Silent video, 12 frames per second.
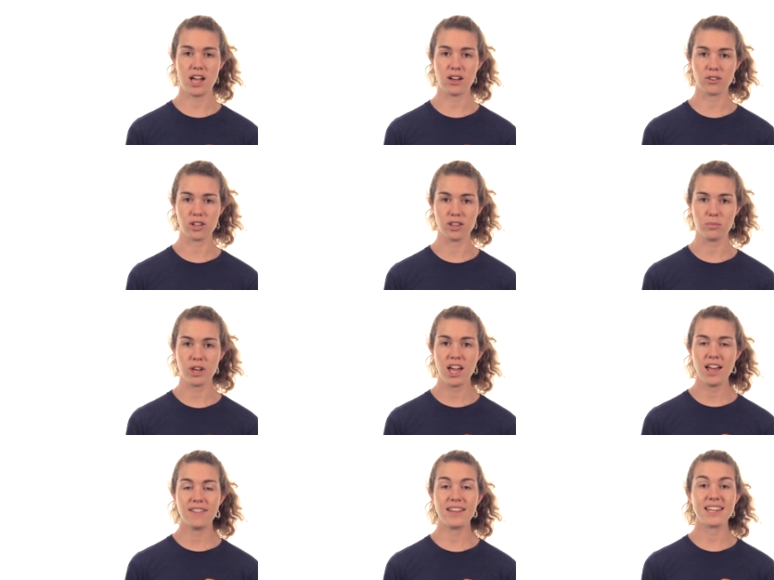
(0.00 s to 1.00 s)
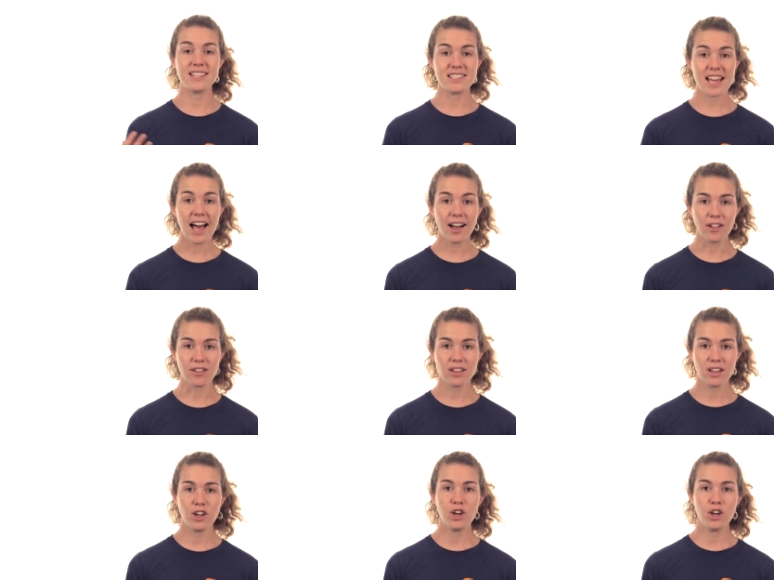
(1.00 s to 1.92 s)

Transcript: algorithm that can tell,